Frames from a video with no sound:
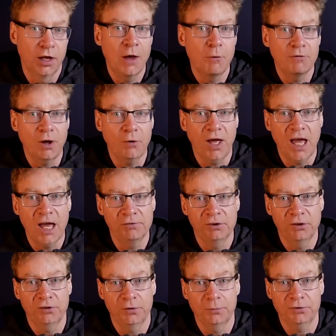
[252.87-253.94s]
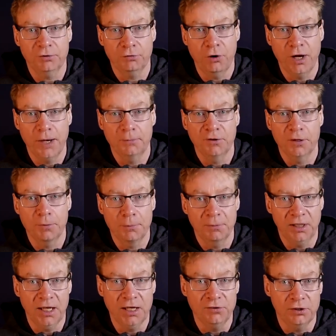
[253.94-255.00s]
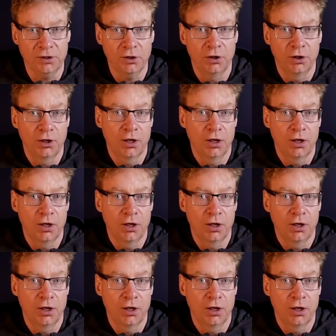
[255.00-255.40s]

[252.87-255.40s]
without having to subscribe to the publication,